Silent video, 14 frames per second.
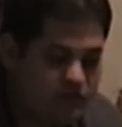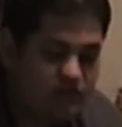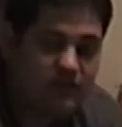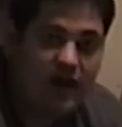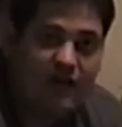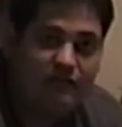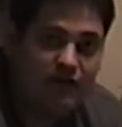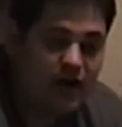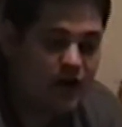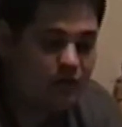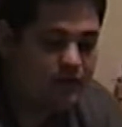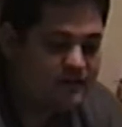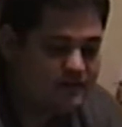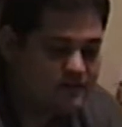But for that
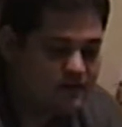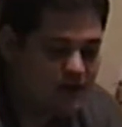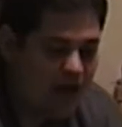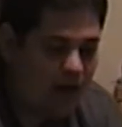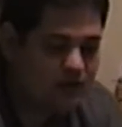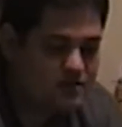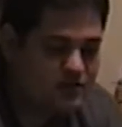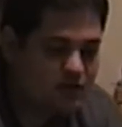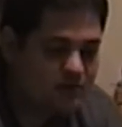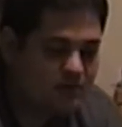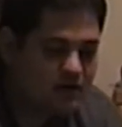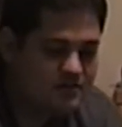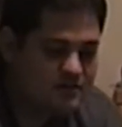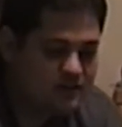very reason, I was
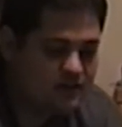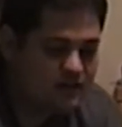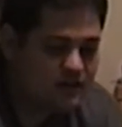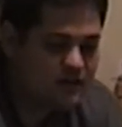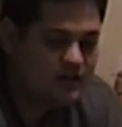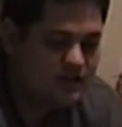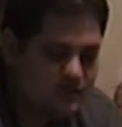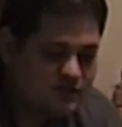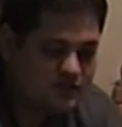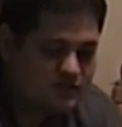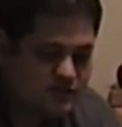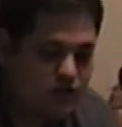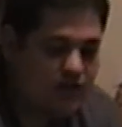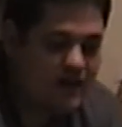shown mercy,
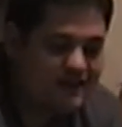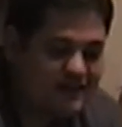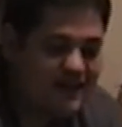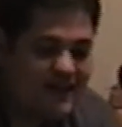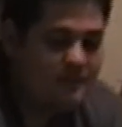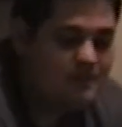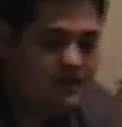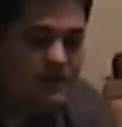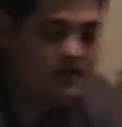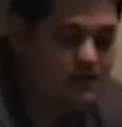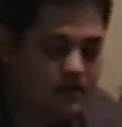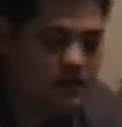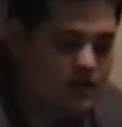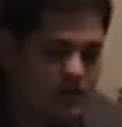so that in
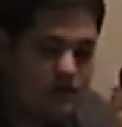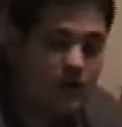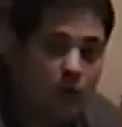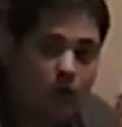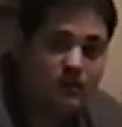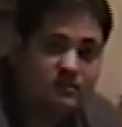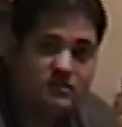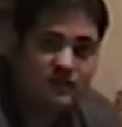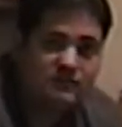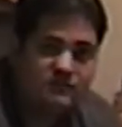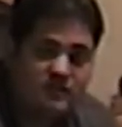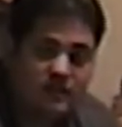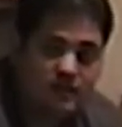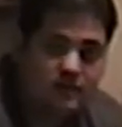me, the worst
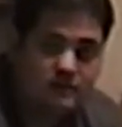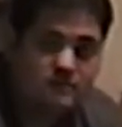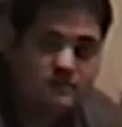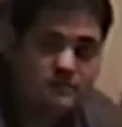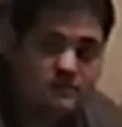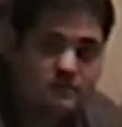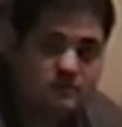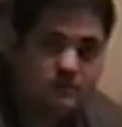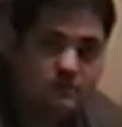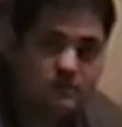of sinners,